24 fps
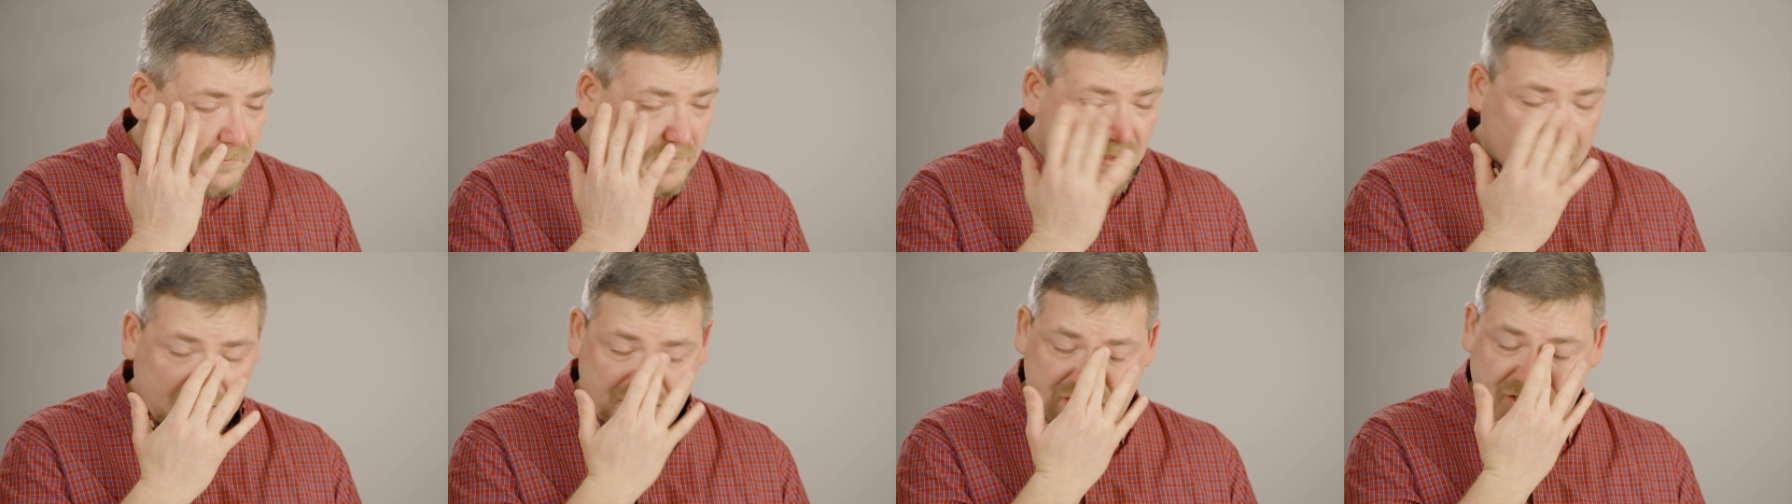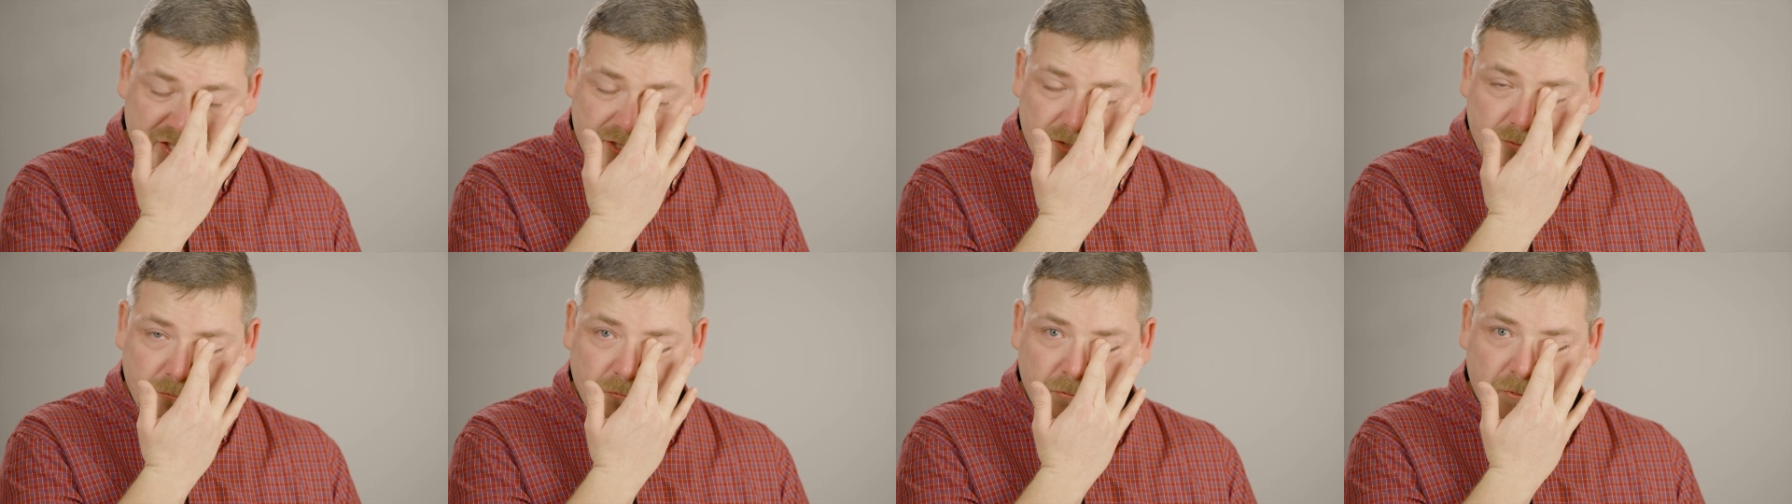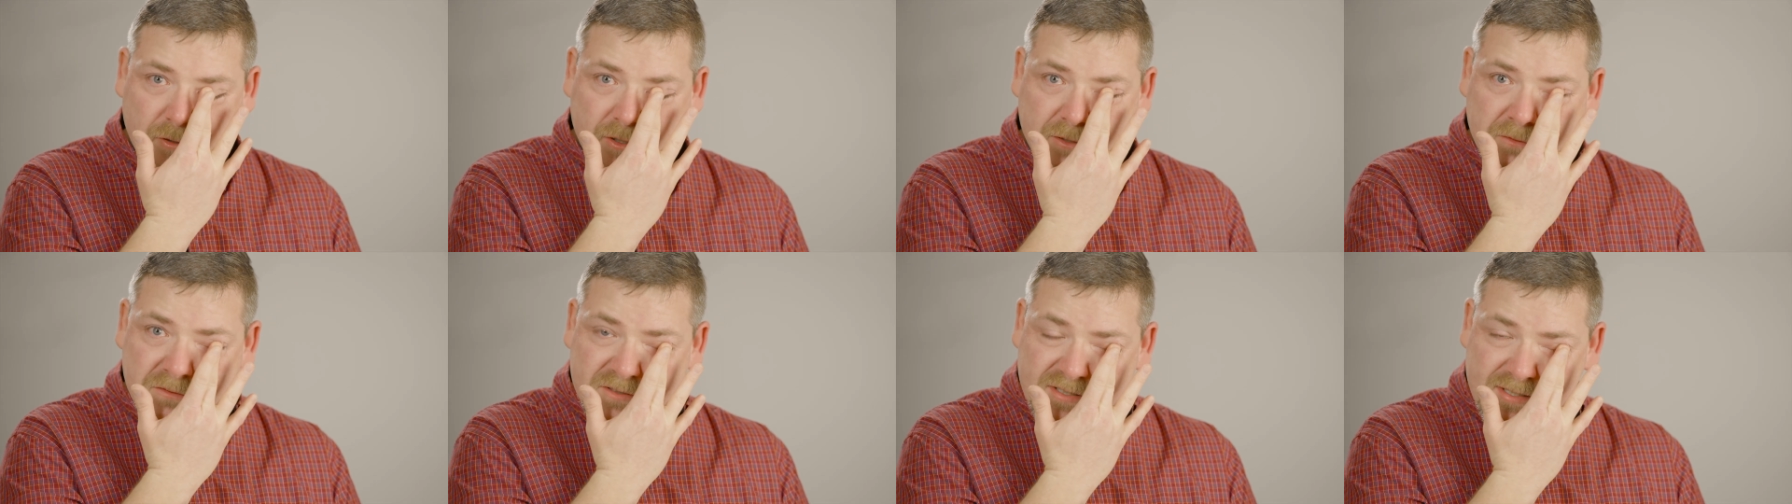and she
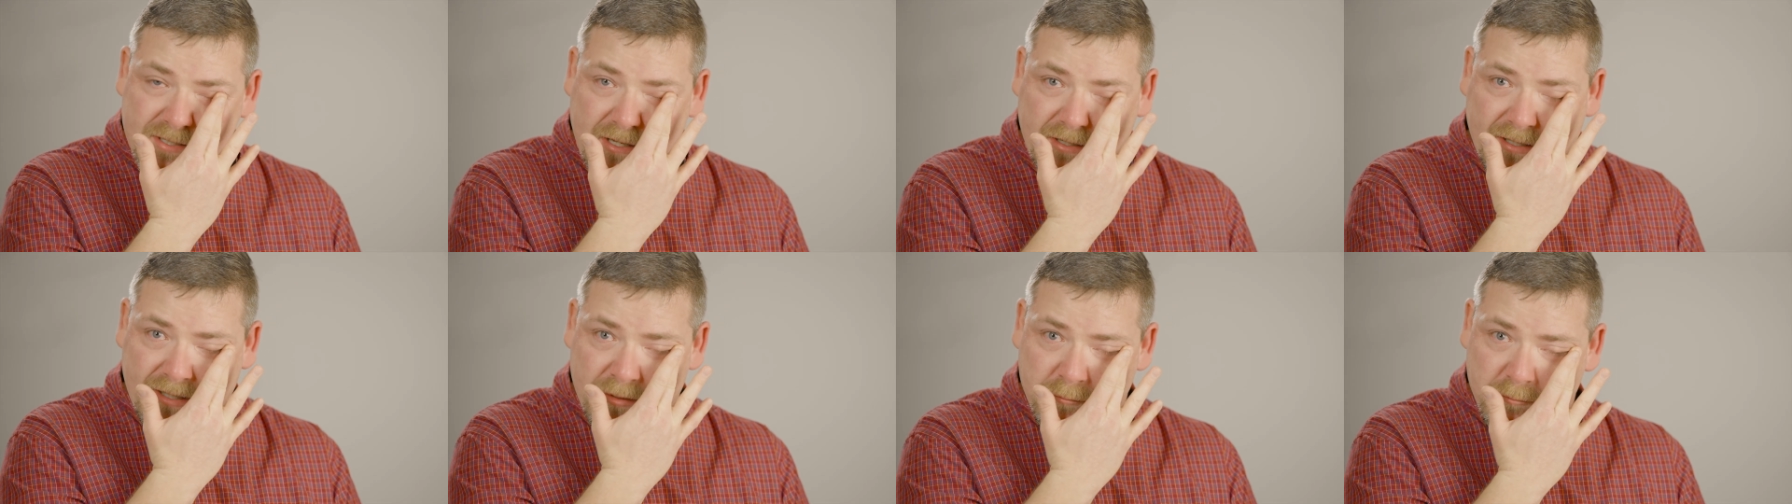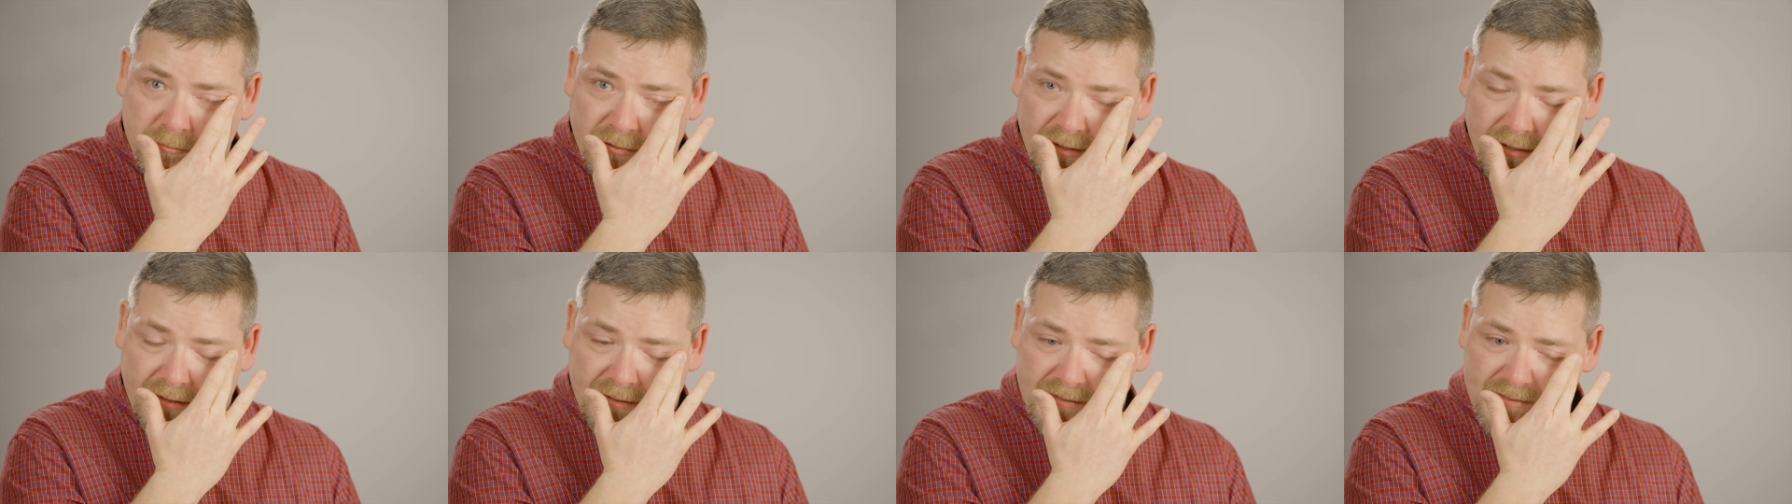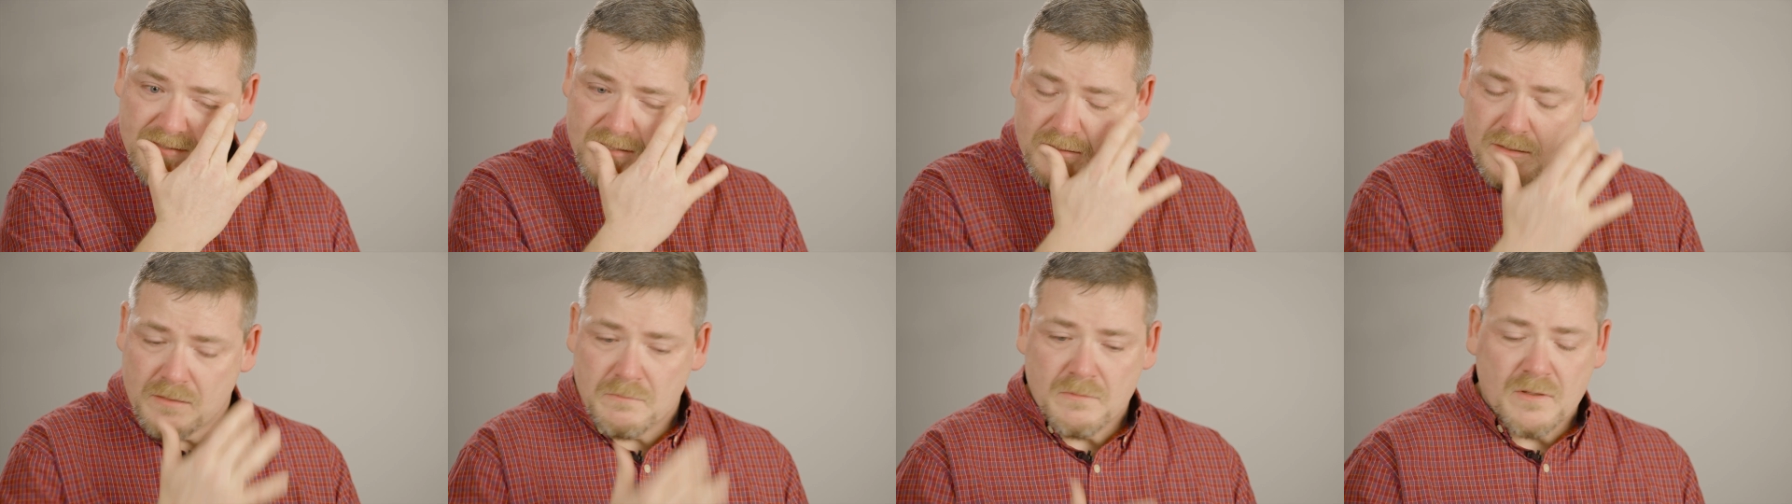won second
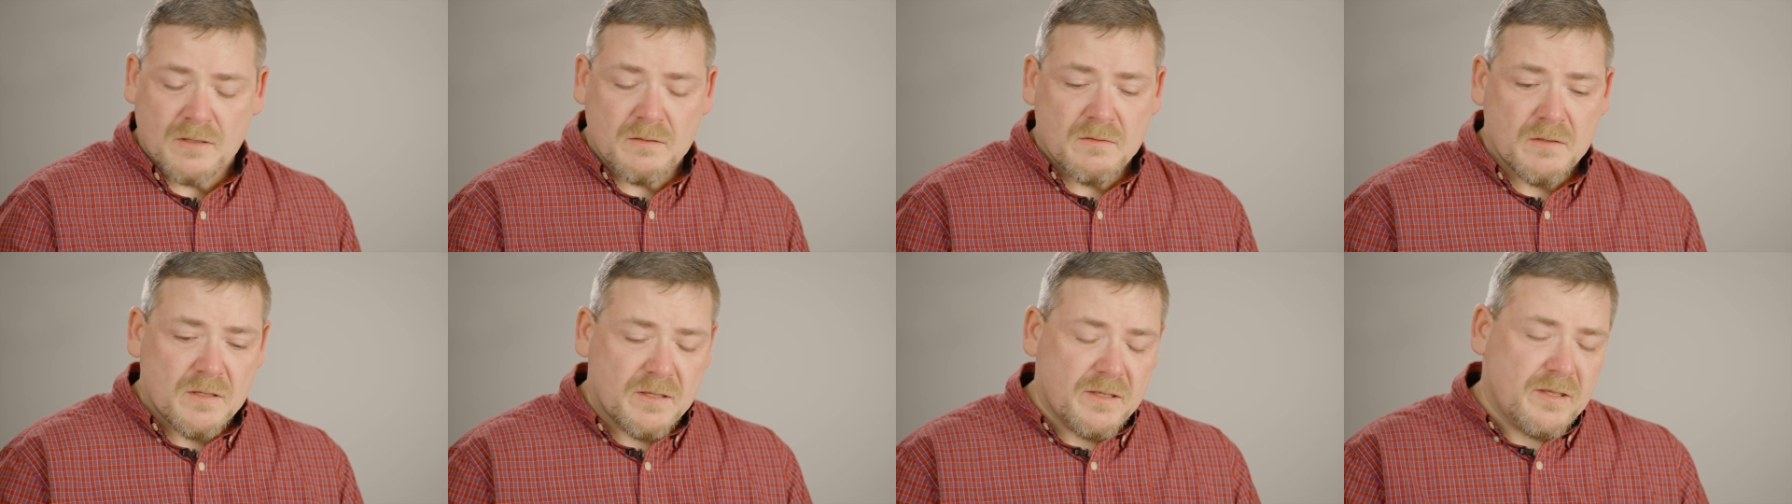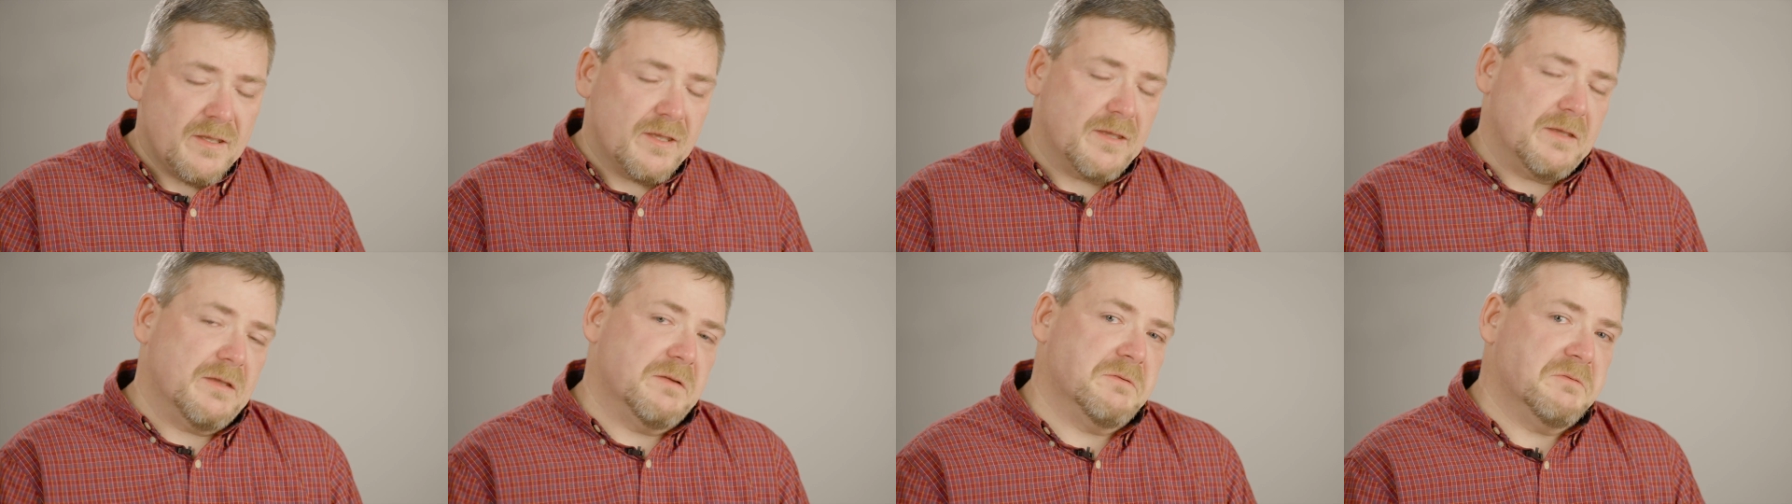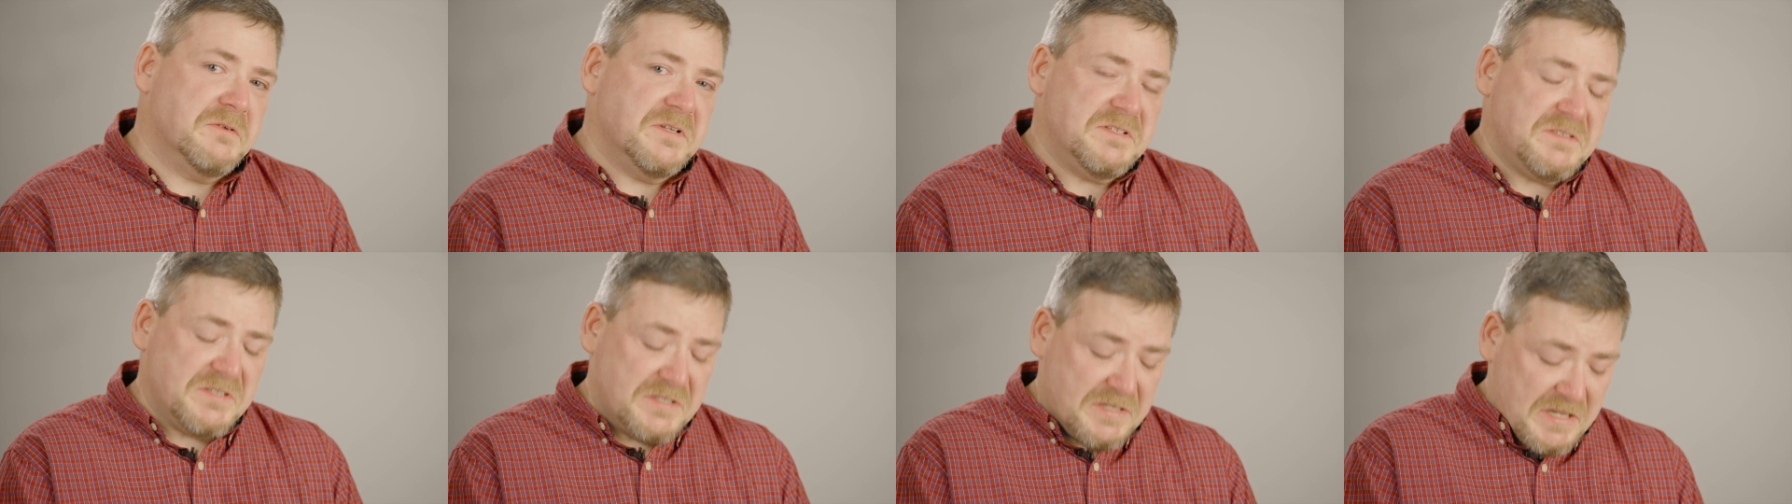place and
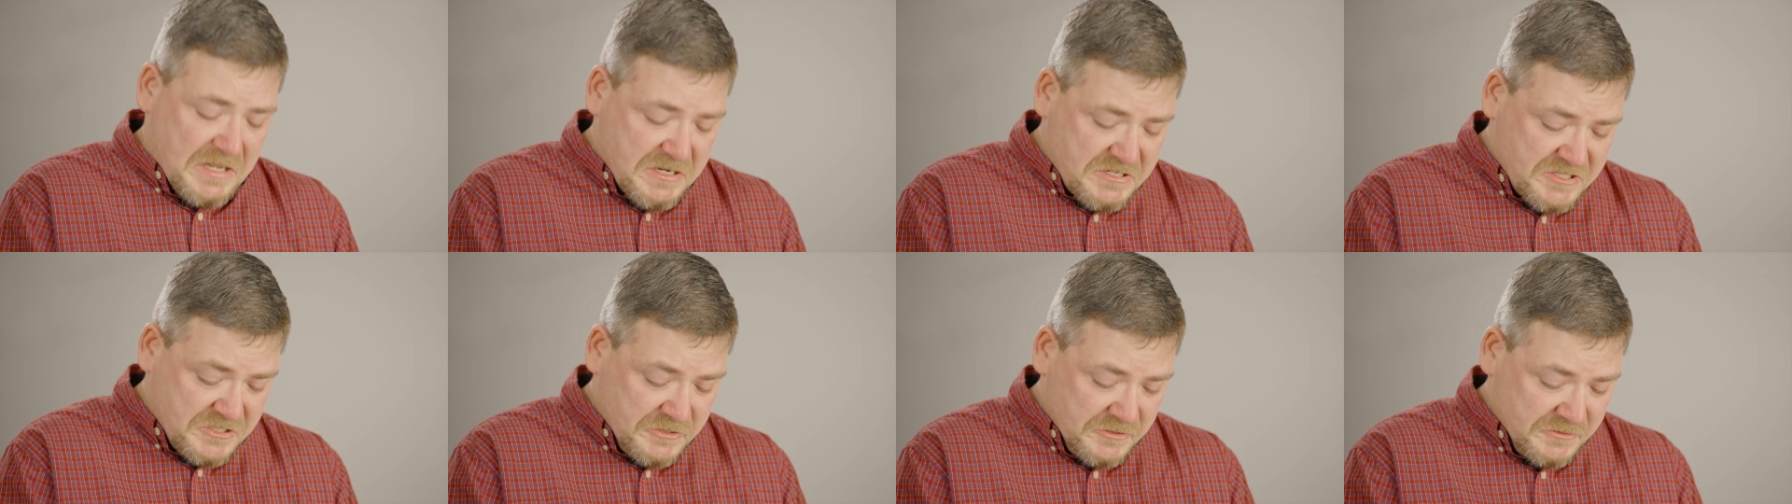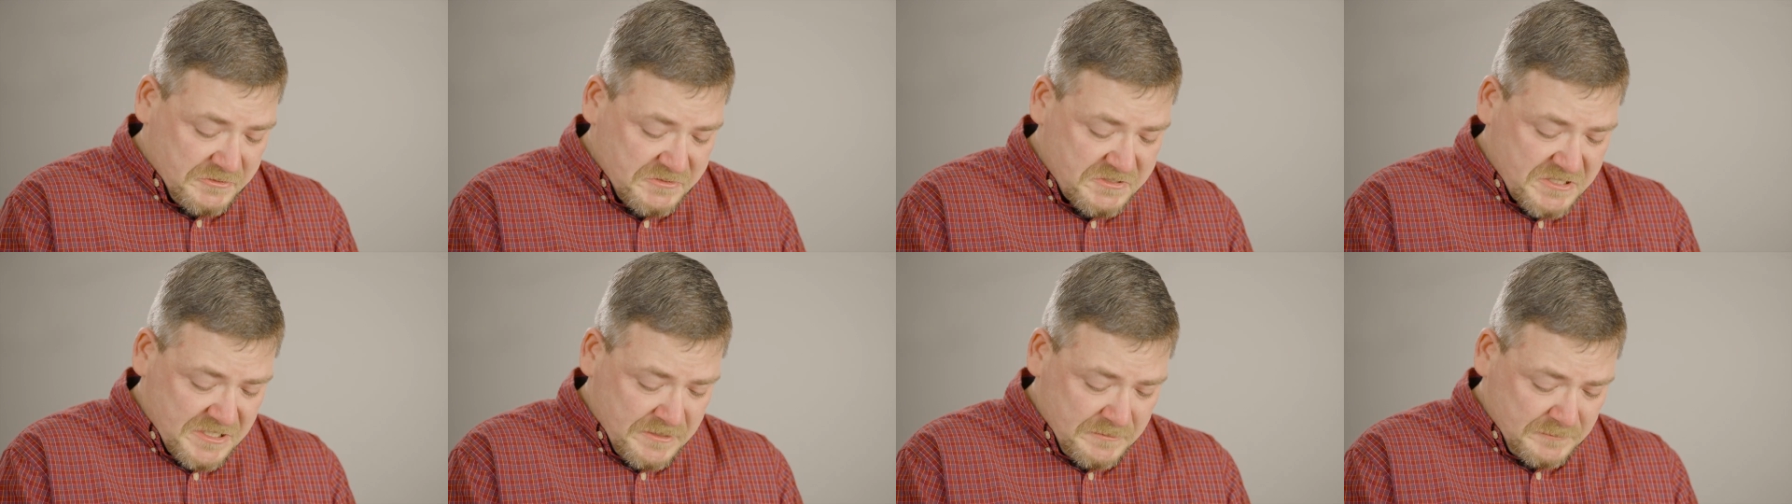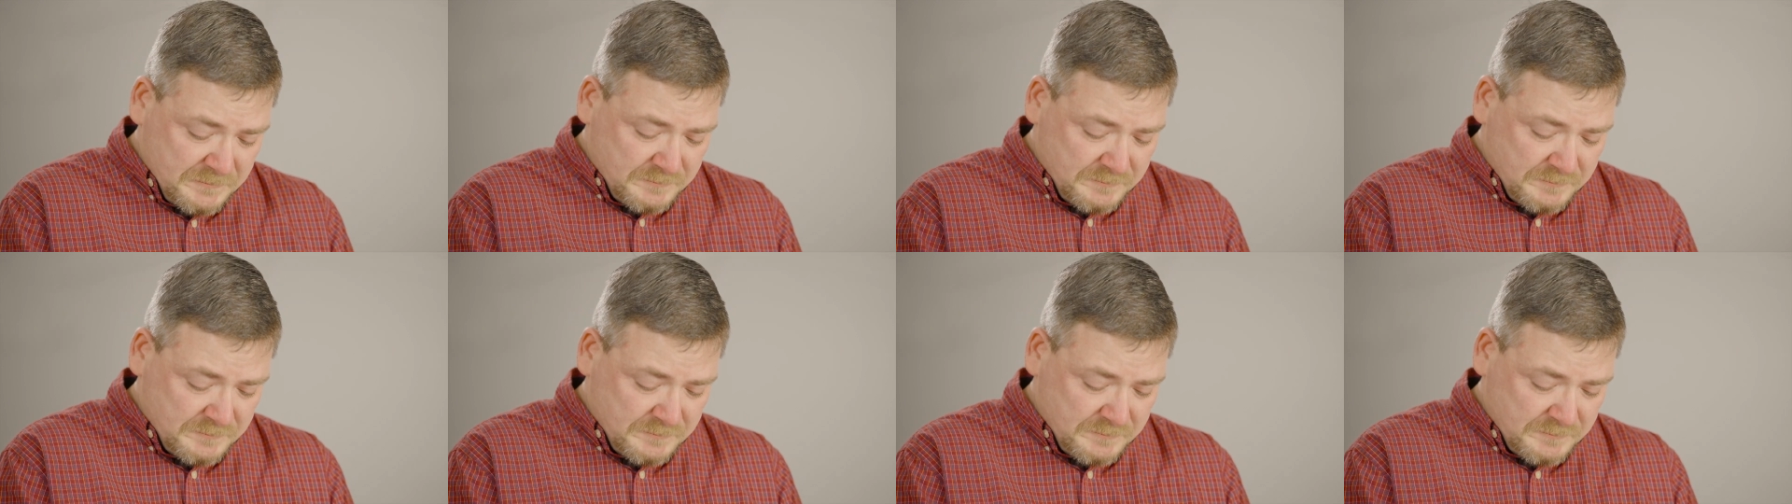went to nationals,